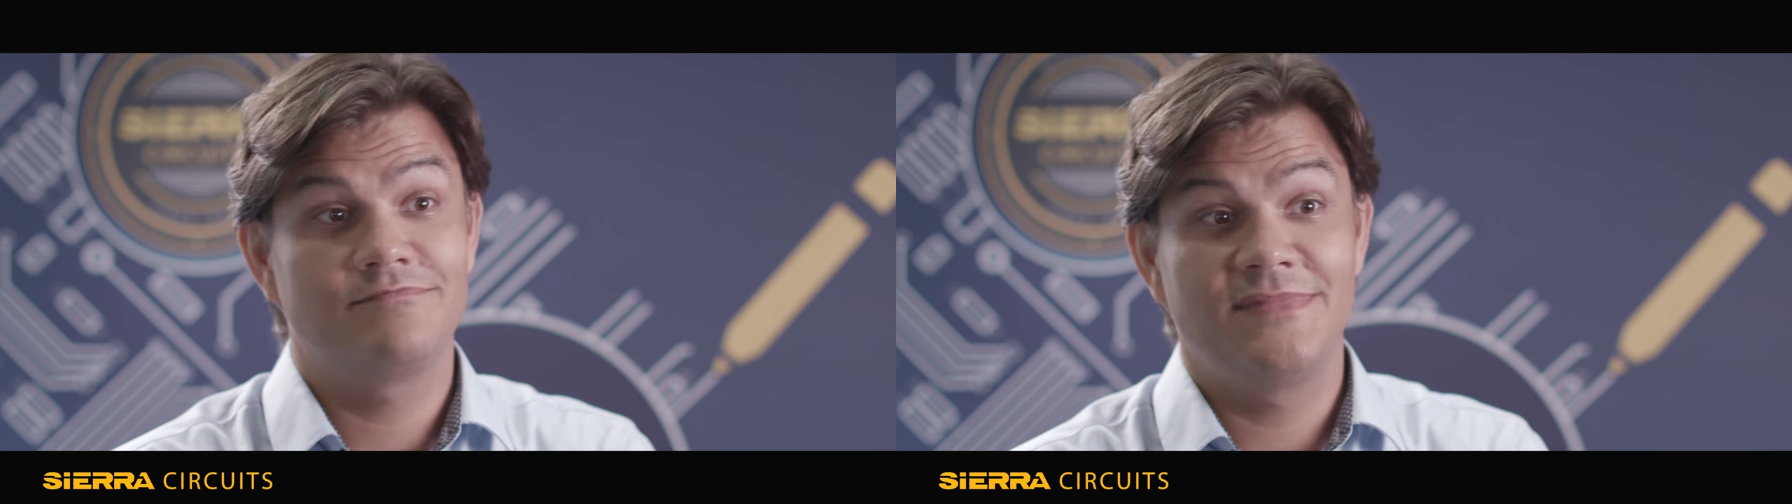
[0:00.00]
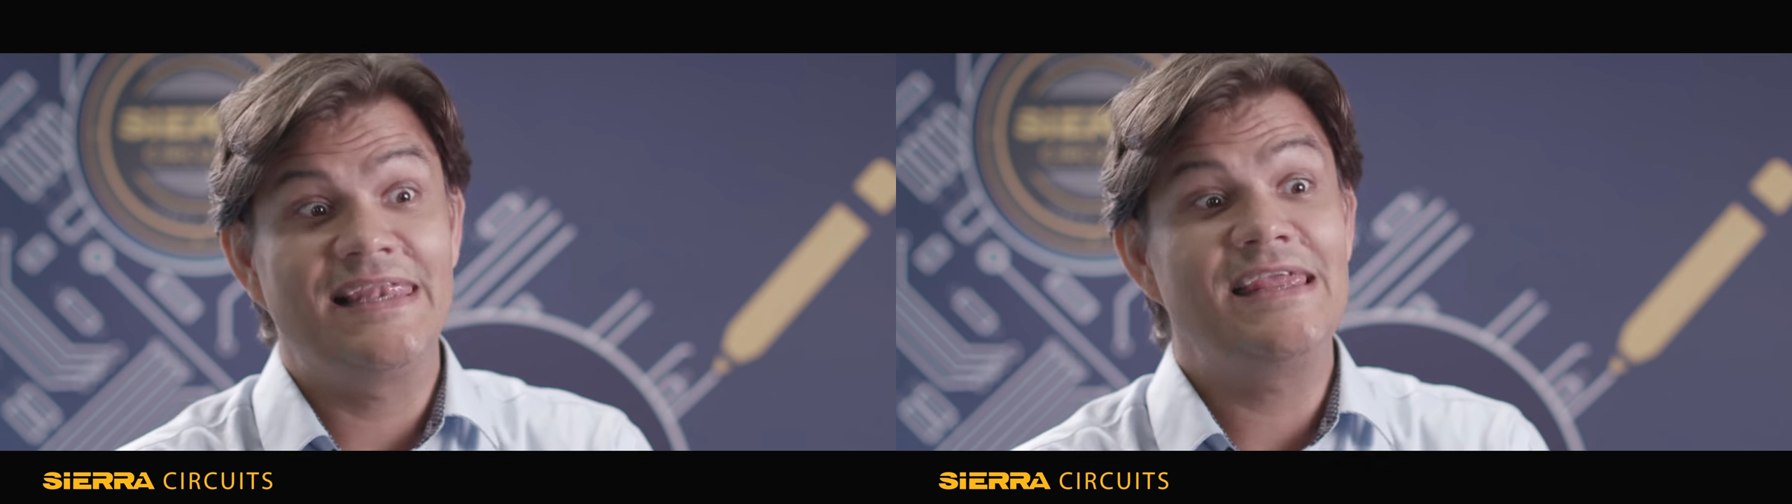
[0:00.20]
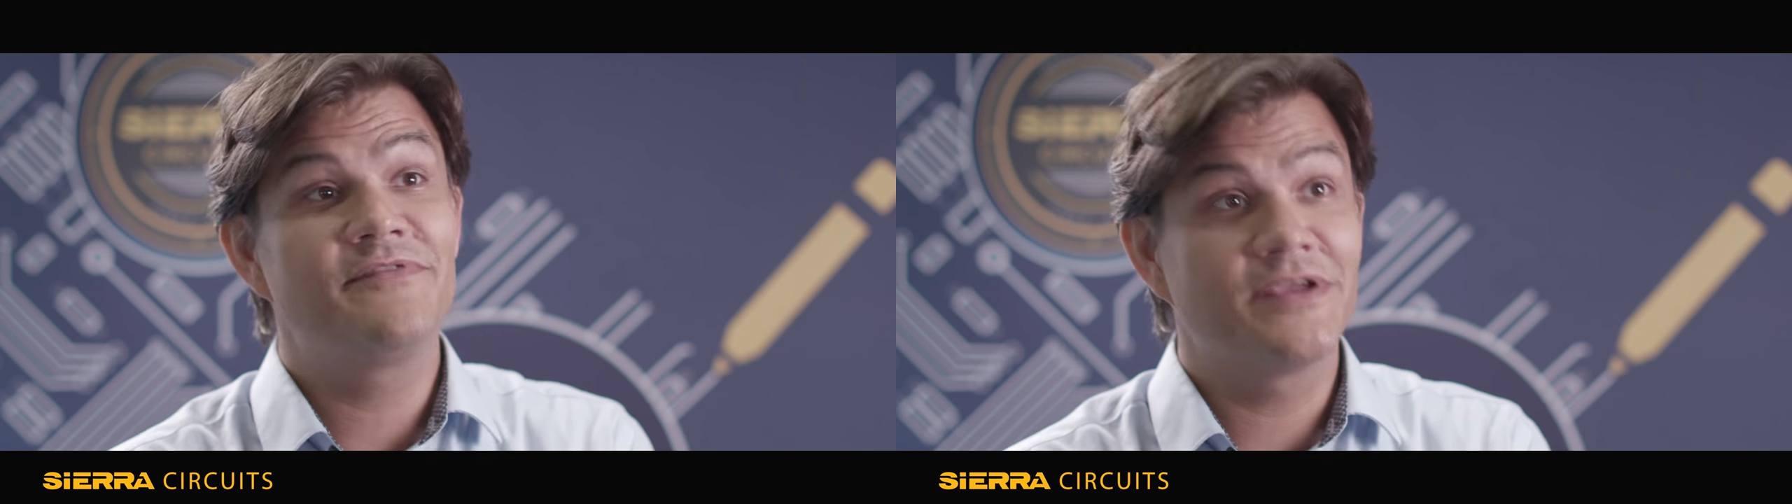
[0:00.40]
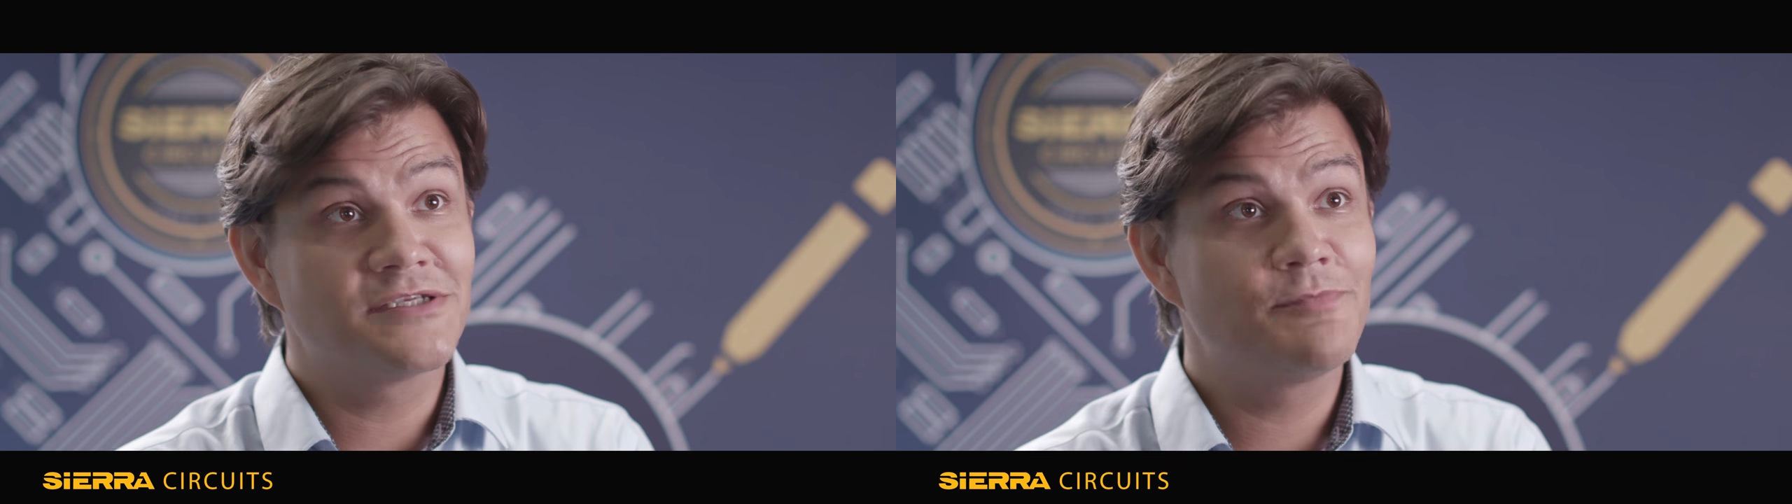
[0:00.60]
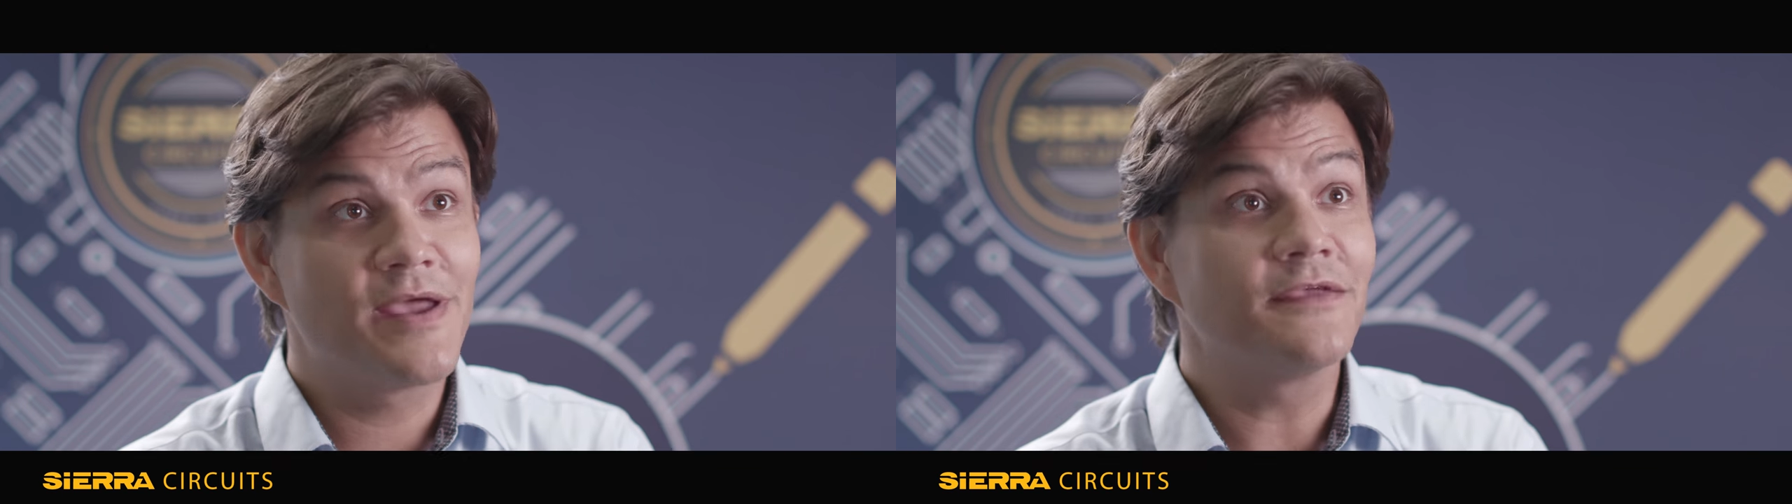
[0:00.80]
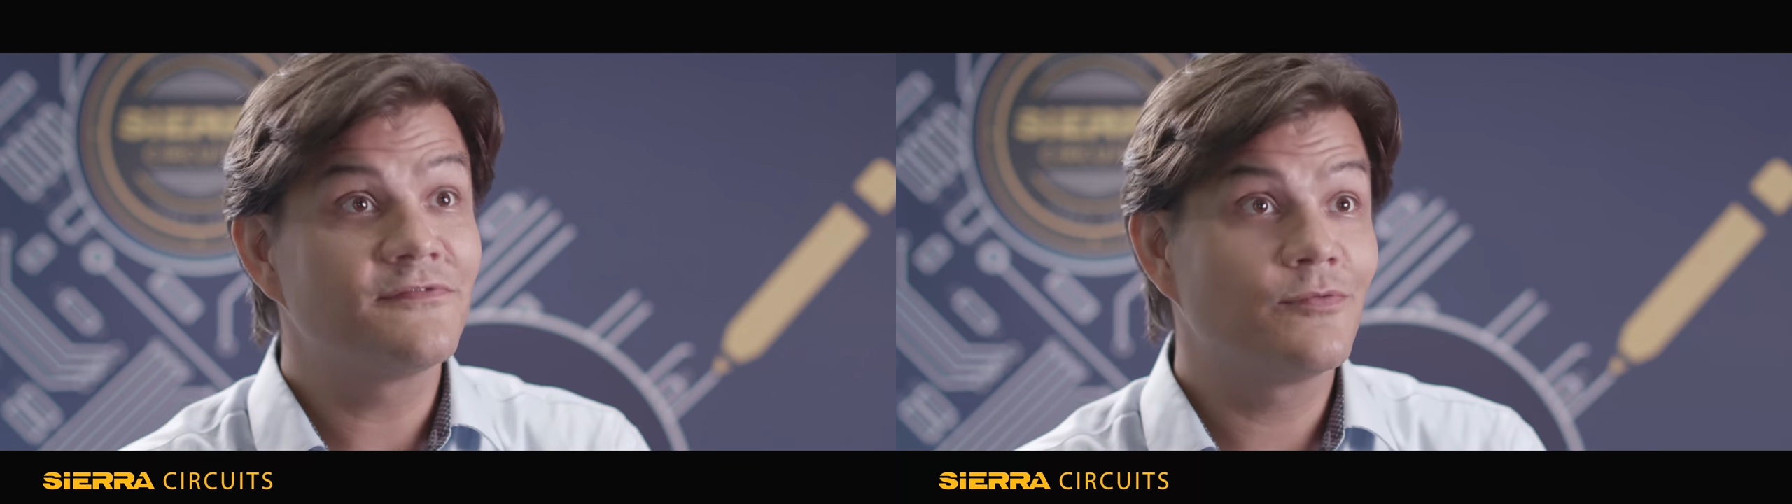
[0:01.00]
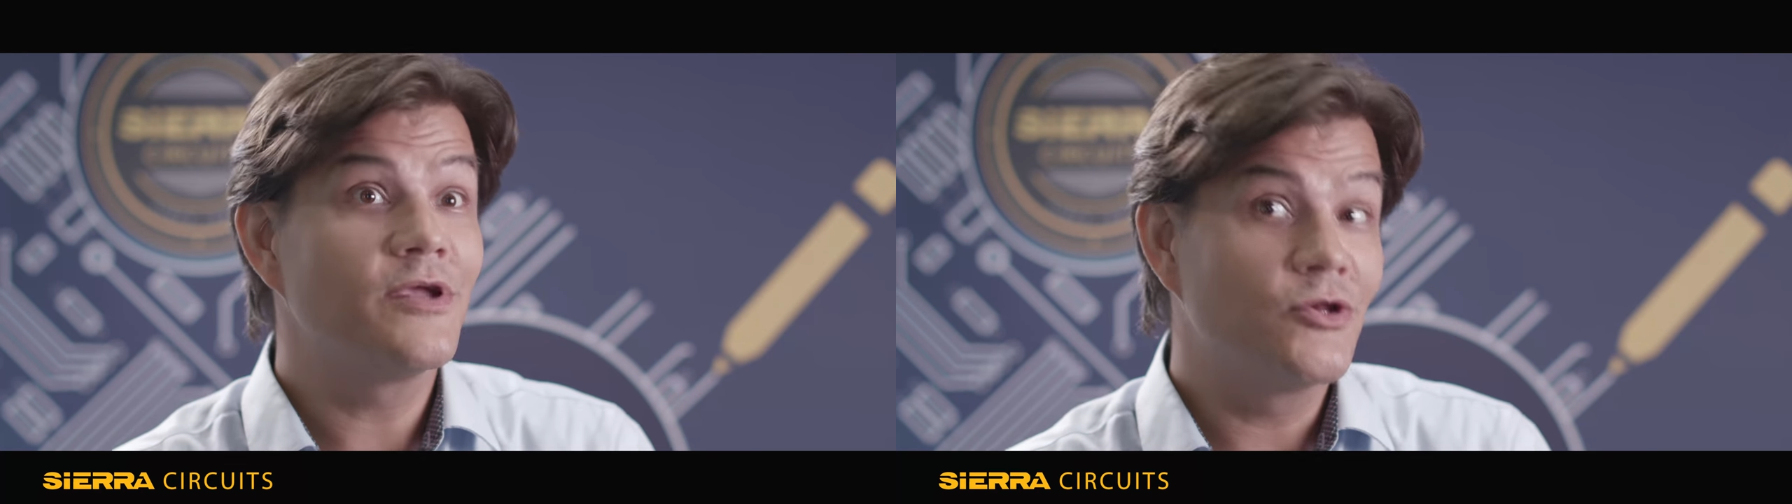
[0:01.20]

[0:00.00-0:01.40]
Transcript: leaving a space where